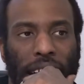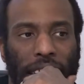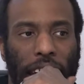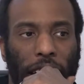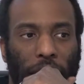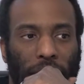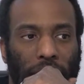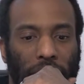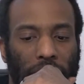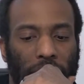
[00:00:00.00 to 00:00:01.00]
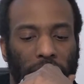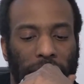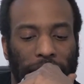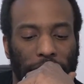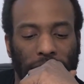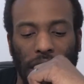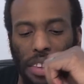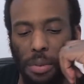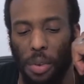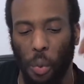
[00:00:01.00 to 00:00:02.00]
Now, I do
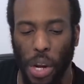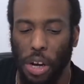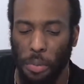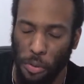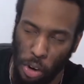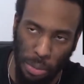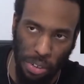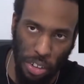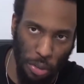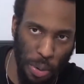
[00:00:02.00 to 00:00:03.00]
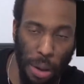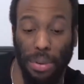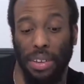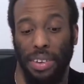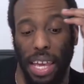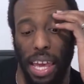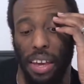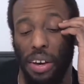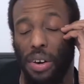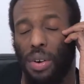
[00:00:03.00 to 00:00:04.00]
think some of the weaker performances, probably
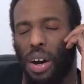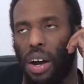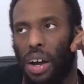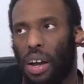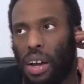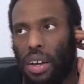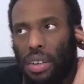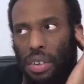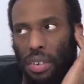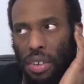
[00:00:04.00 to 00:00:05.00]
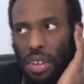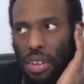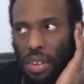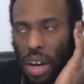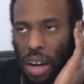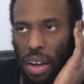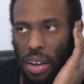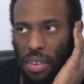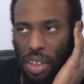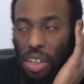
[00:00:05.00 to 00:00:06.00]
Diego
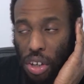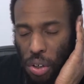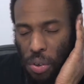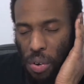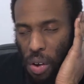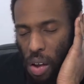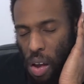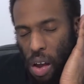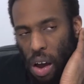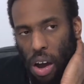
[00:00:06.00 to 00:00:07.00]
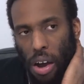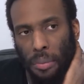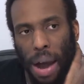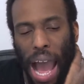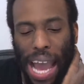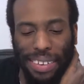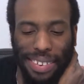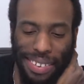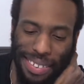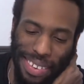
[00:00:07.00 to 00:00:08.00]
Tinko. I
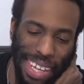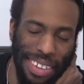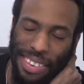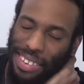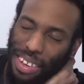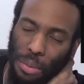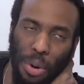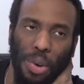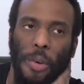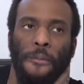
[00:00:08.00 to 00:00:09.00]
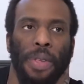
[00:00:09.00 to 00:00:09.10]
just, his Tybalt,